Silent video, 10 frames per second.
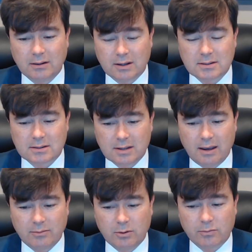doesn't
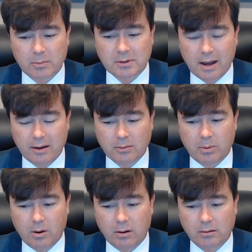save you from title
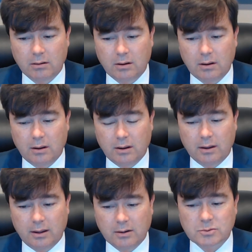pawn.
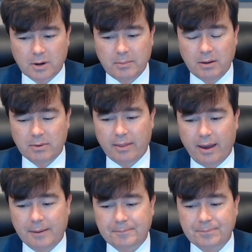And here's what I mean by that.